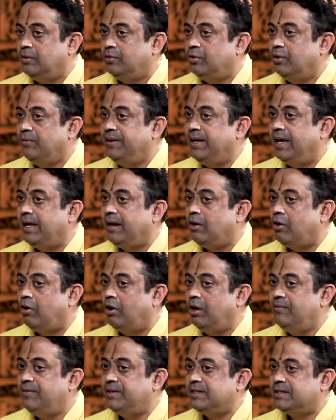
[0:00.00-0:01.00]
So we are
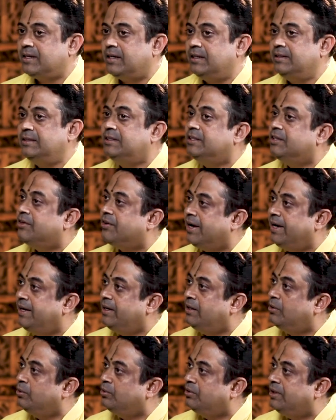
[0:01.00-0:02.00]
always
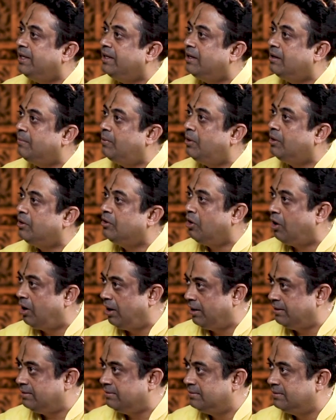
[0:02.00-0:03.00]
constrained to think about
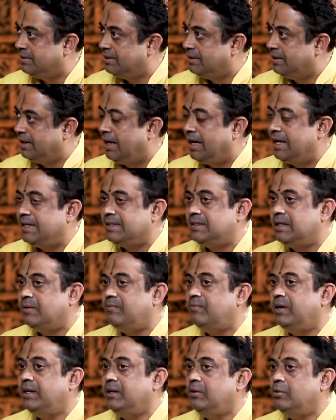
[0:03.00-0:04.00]
God as
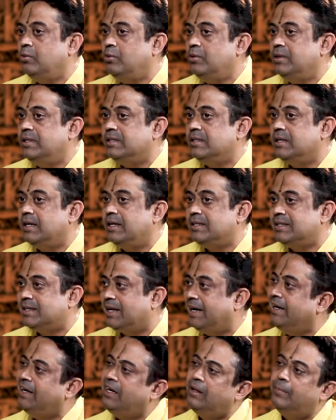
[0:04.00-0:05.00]
someone who is a
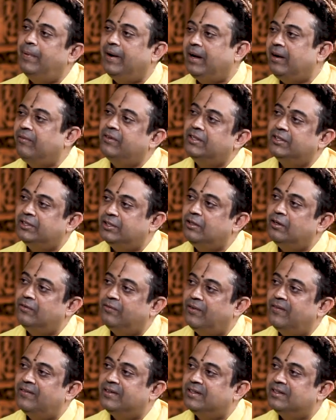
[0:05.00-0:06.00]
slightly better version of
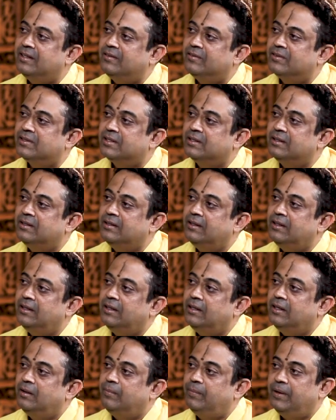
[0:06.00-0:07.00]
ourselves.
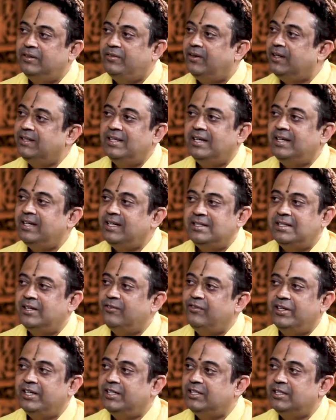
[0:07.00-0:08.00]
Madhwacharya's
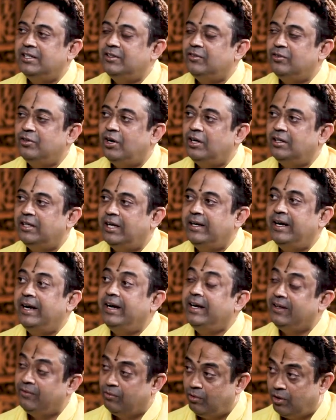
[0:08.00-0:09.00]
definition is not that, and
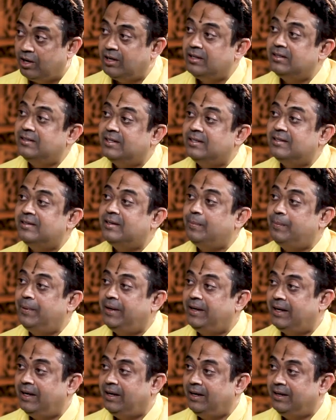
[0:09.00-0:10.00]
he warns us
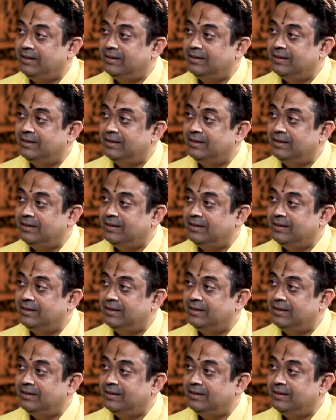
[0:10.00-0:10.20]
repeatedly,